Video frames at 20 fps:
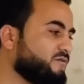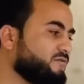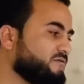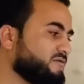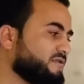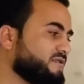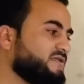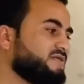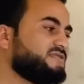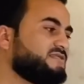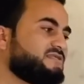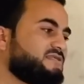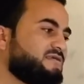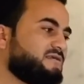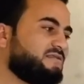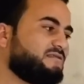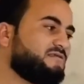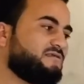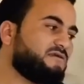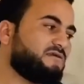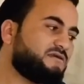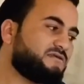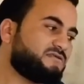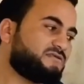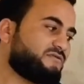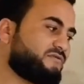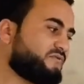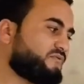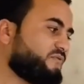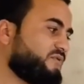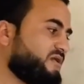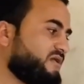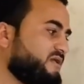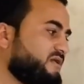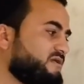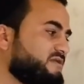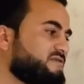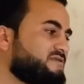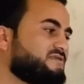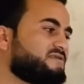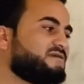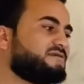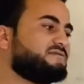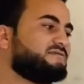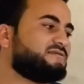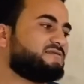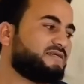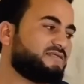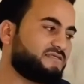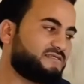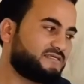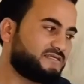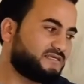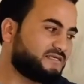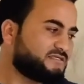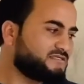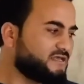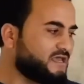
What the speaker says: let's see these three sentences,